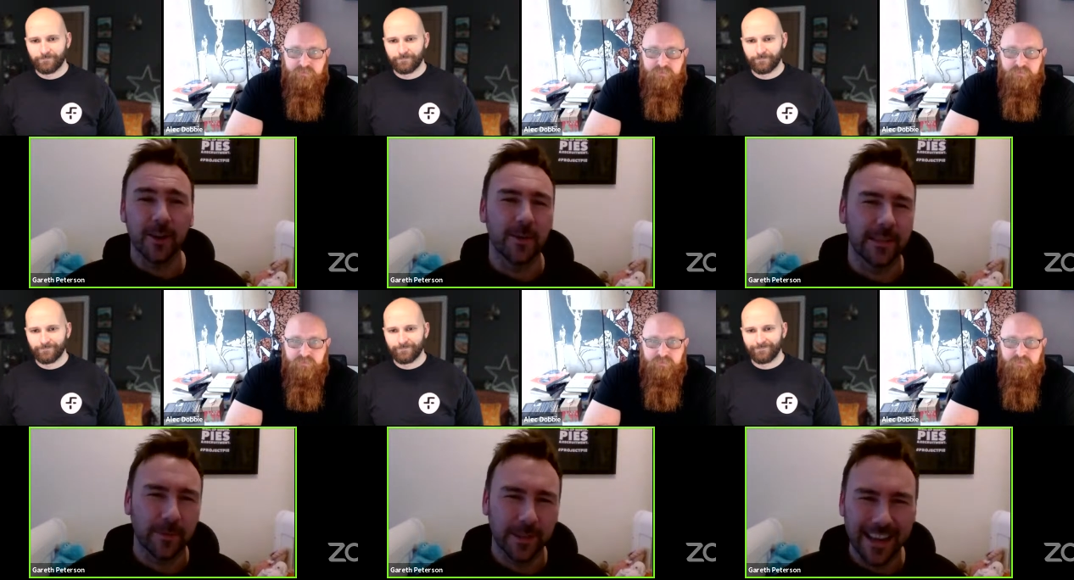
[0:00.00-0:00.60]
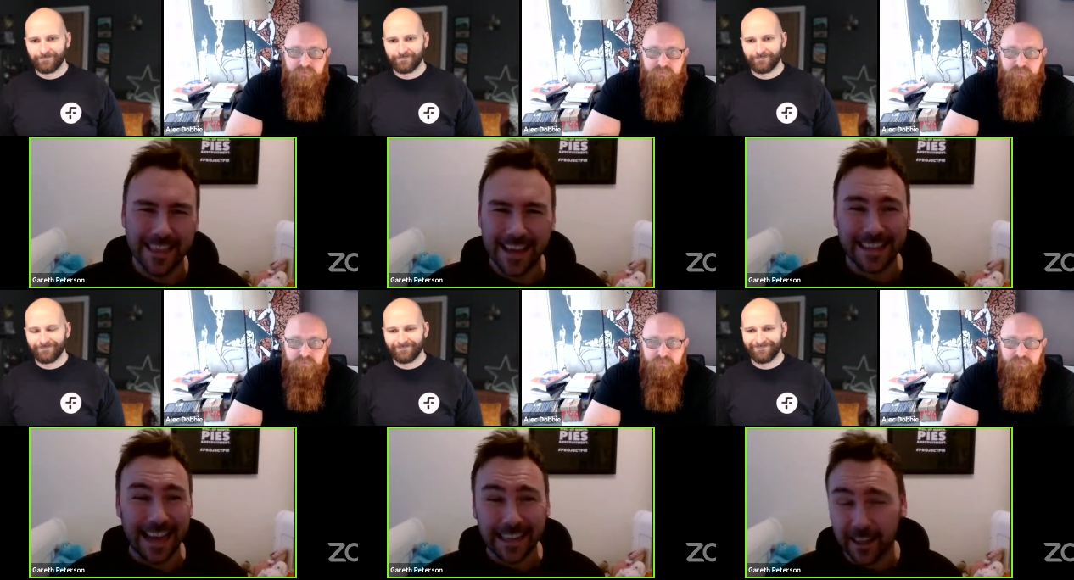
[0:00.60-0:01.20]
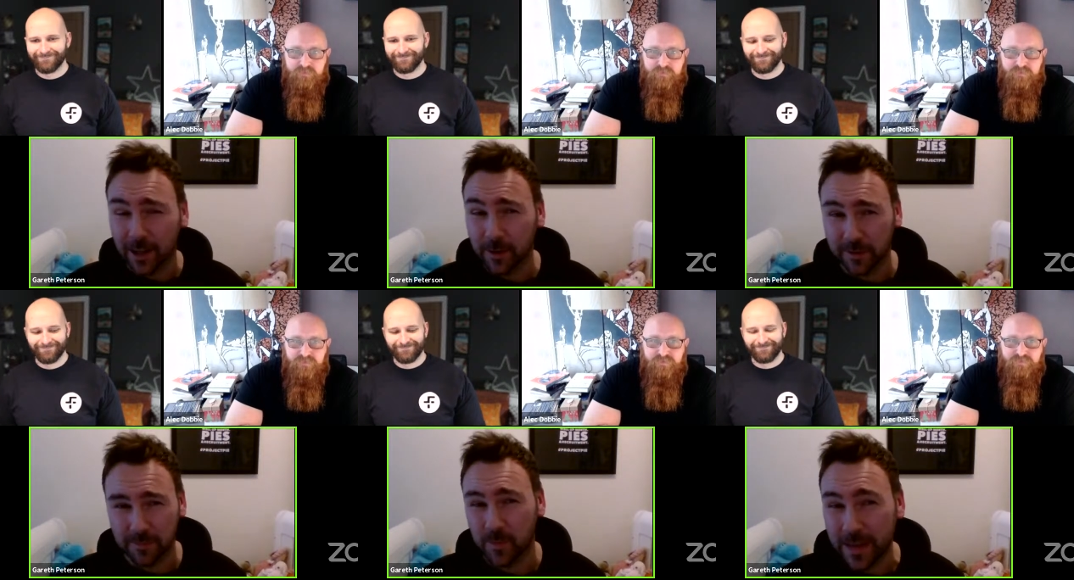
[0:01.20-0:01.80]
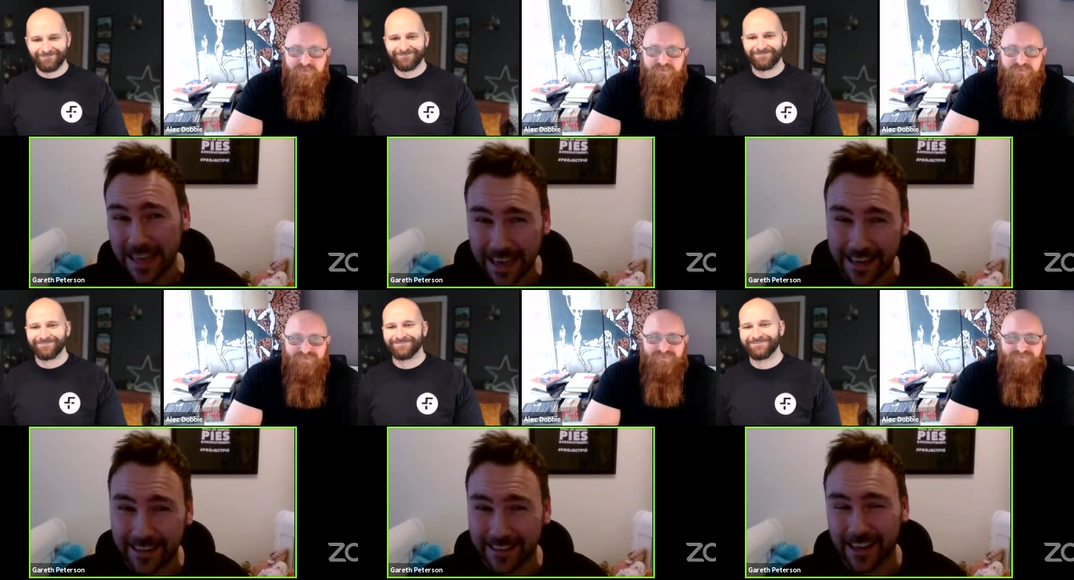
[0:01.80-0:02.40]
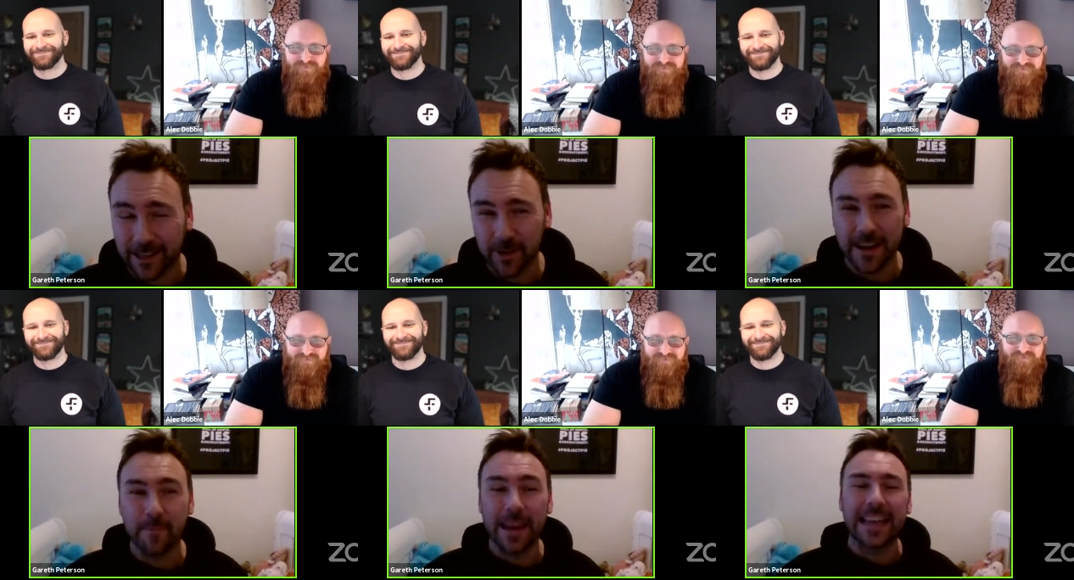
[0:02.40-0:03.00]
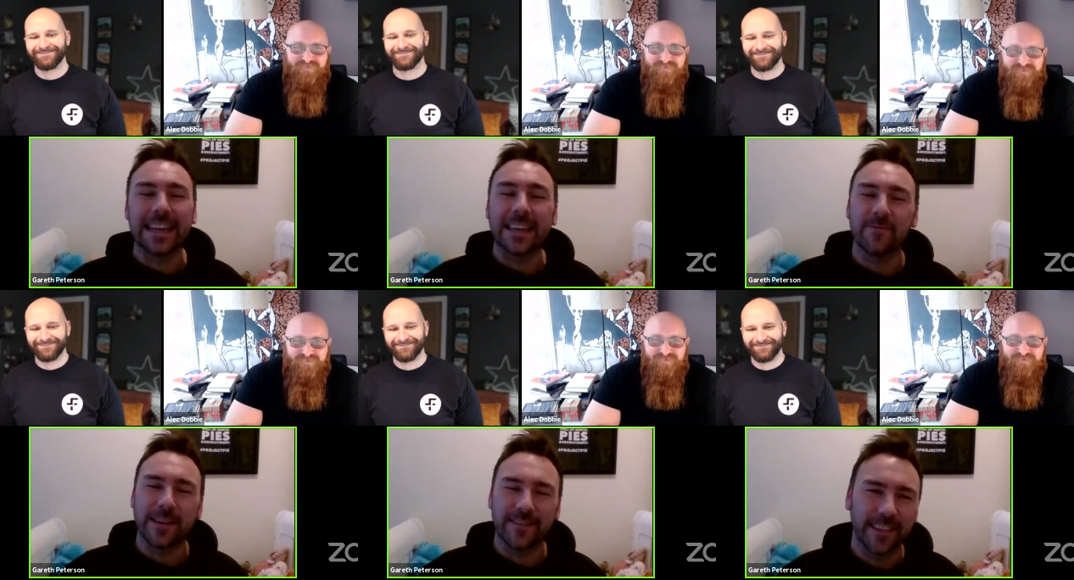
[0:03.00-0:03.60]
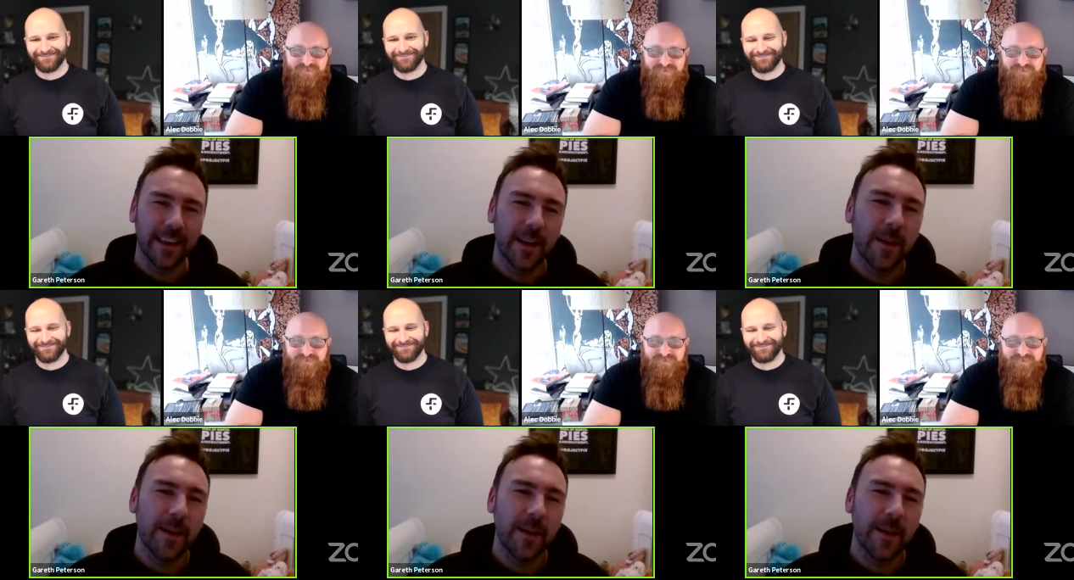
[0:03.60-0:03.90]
Speaker 1: clothes it was like their dad clothes from the weekend like trying to blend in with